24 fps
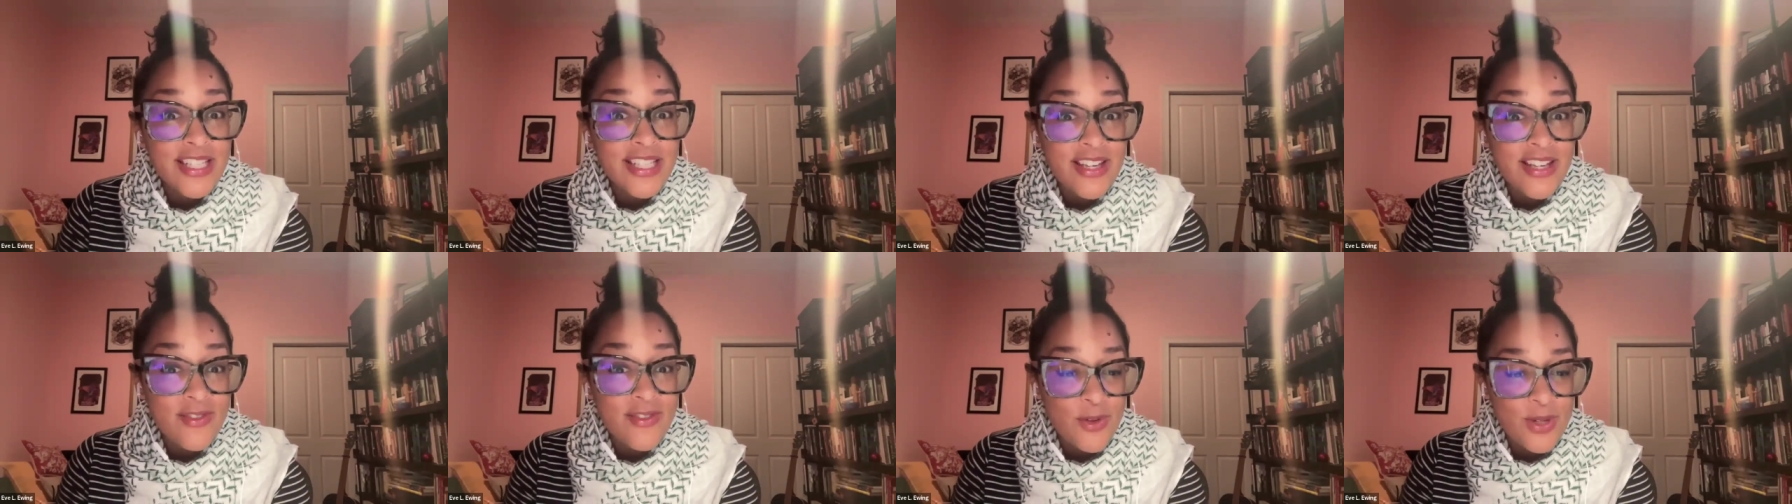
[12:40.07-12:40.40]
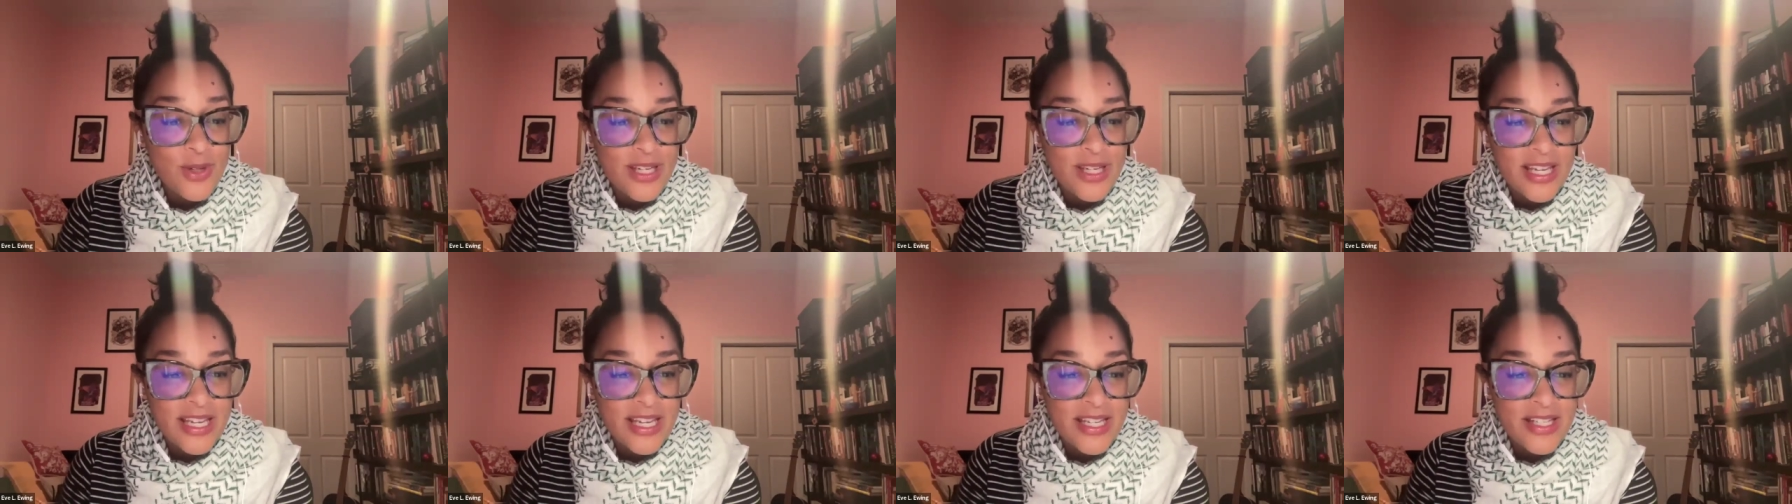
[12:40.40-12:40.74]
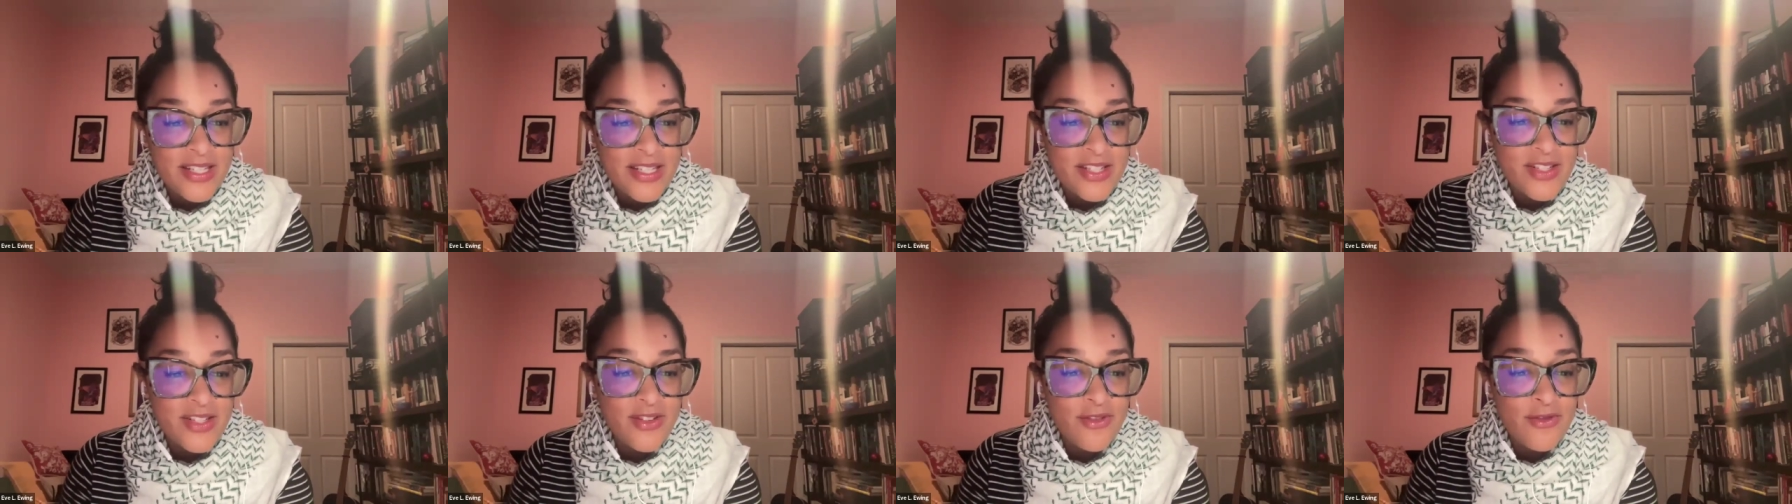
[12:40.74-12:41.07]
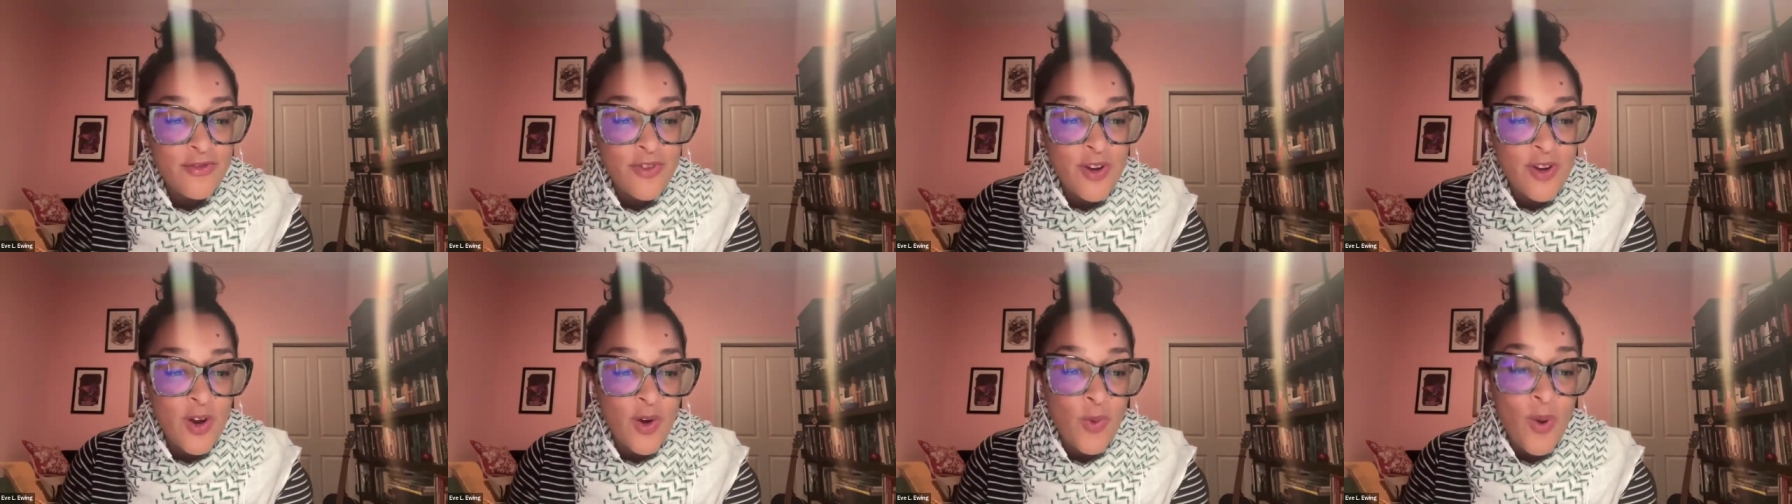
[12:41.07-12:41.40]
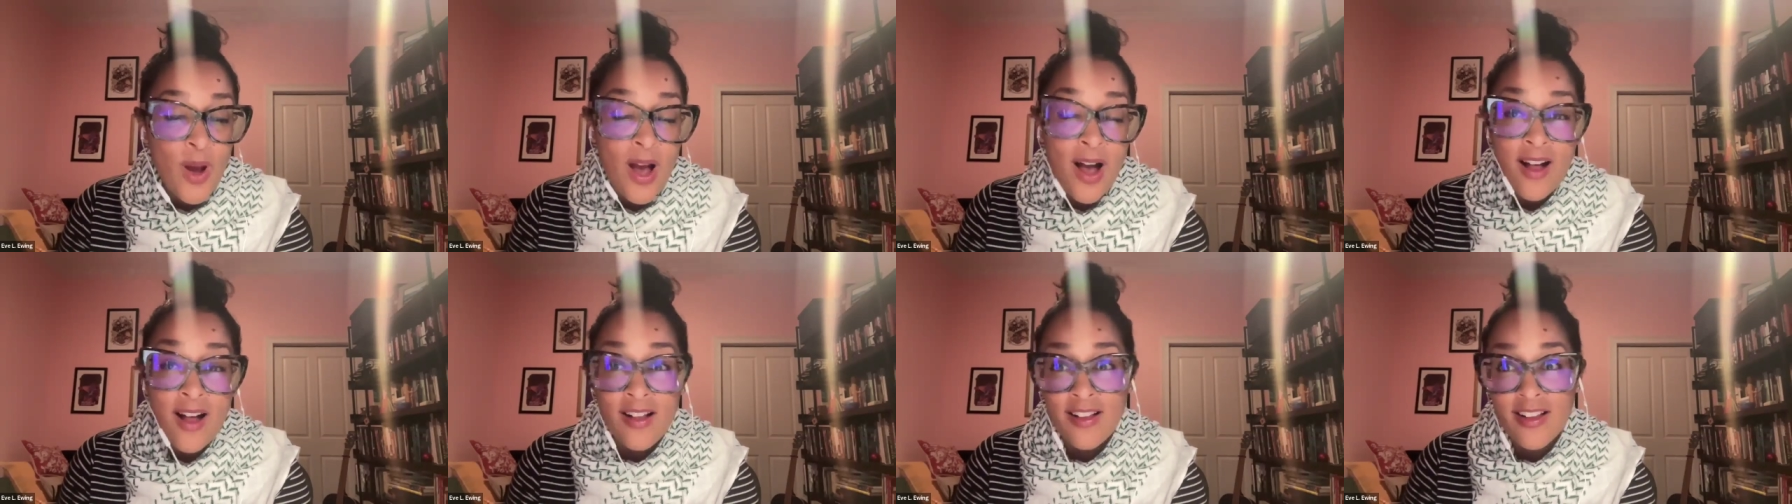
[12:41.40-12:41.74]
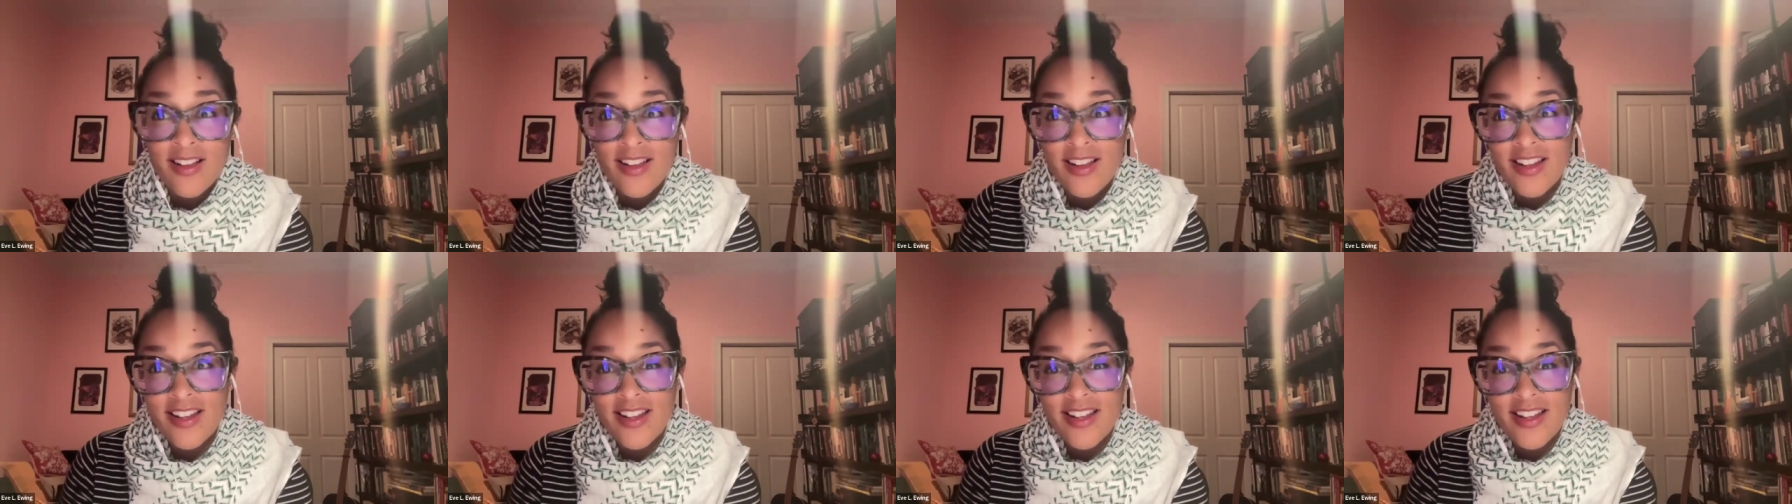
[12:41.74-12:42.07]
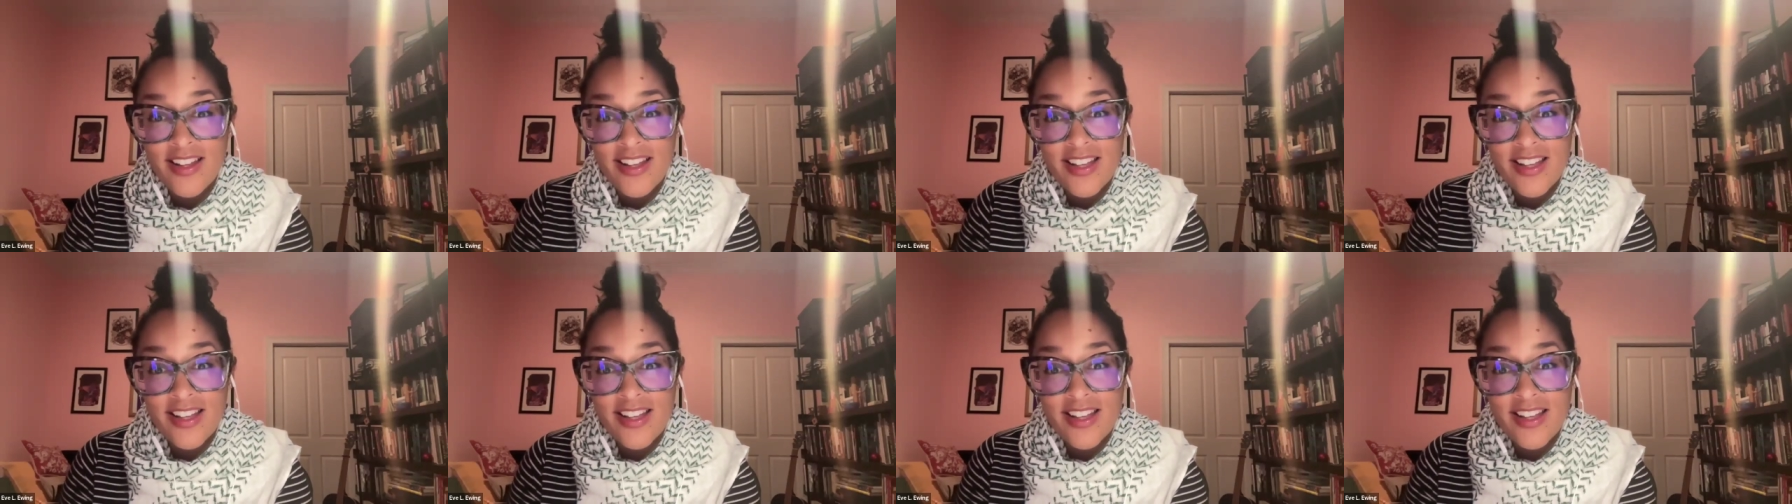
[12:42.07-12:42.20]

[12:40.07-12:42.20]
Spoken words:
to give you a kiss farewell."